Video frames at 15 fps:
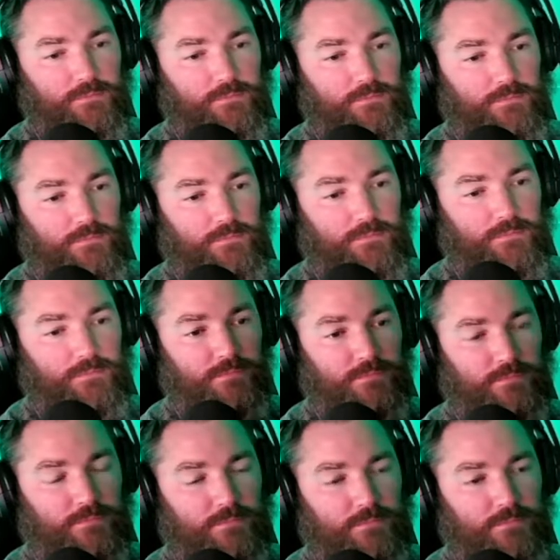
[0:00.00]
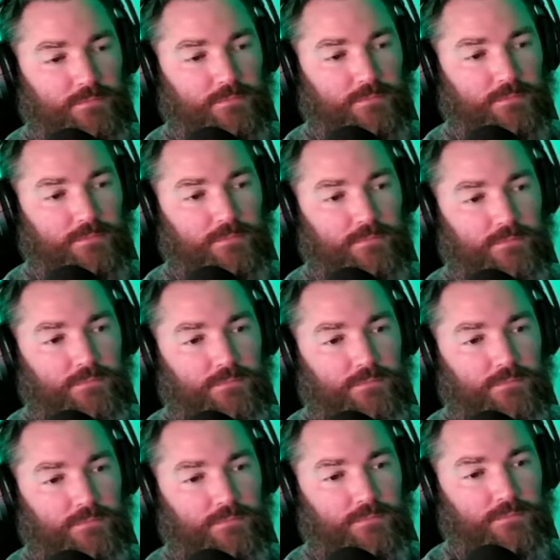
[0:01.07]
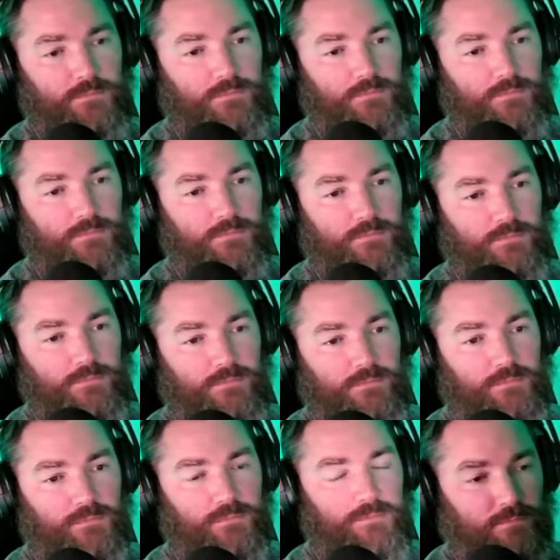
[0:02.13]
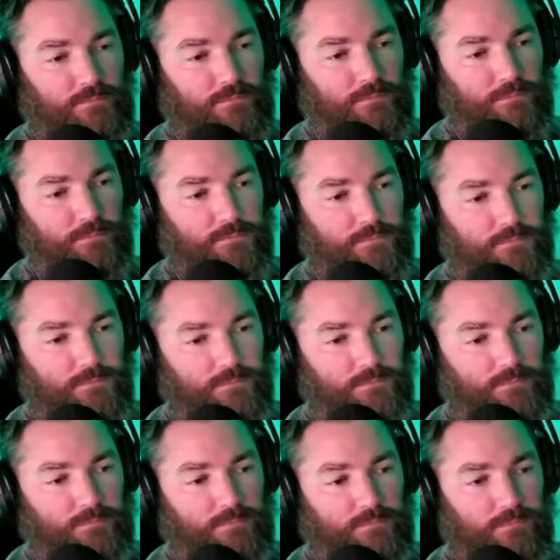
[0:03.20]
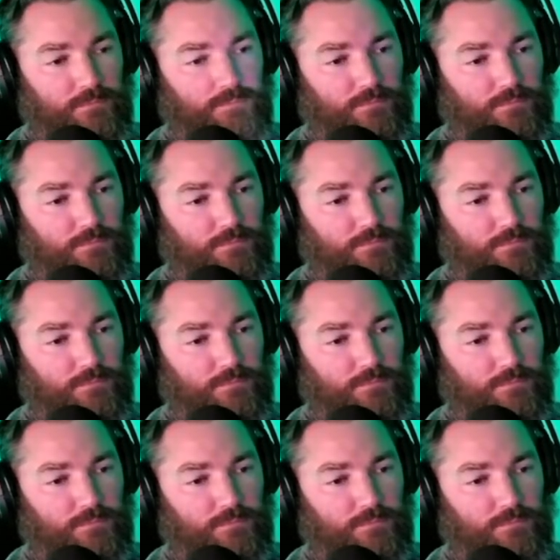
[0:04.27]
No words are spoken by the person on screen.